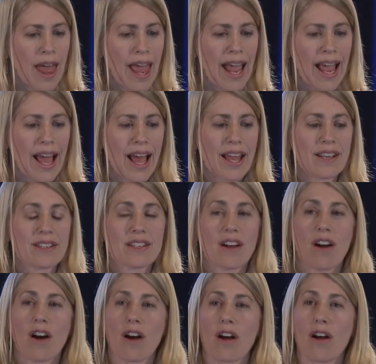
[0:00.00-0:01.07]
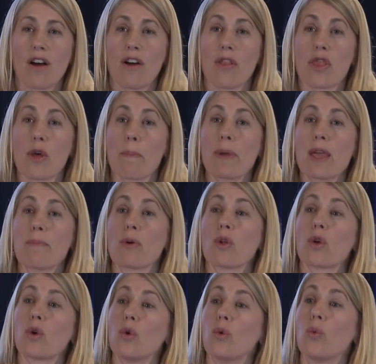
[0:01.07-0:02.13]
And uh, the
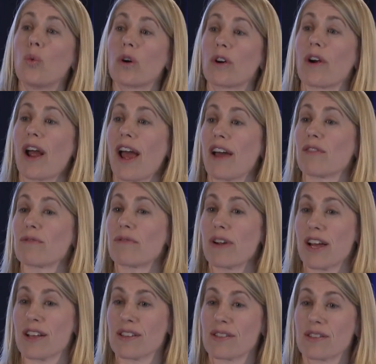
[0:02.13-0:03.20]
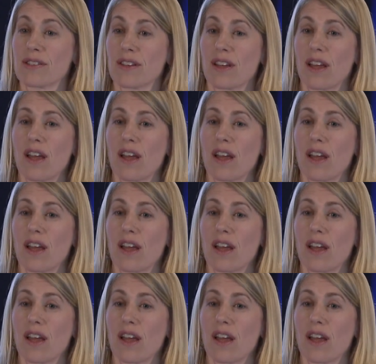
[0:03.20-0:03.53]
people who were at risk